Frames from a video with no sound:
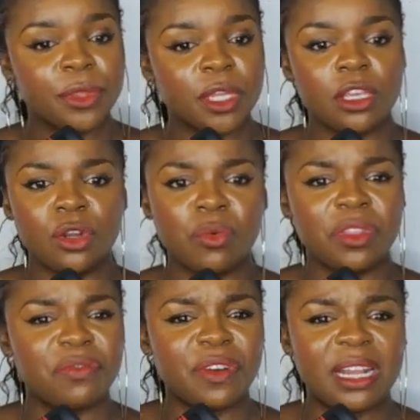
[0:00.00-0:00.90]
with
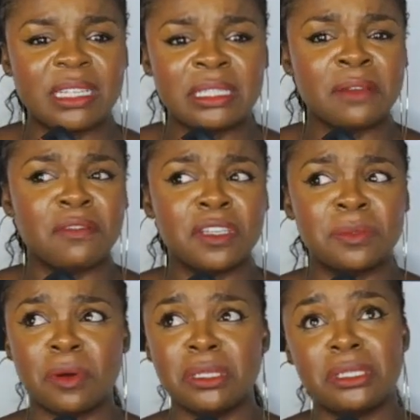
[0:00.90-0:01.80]
the fact that Asafa is
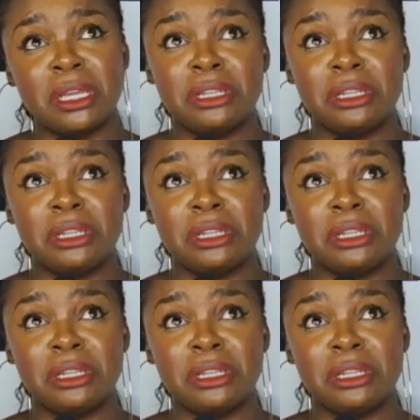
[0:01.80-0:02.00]
probably saying,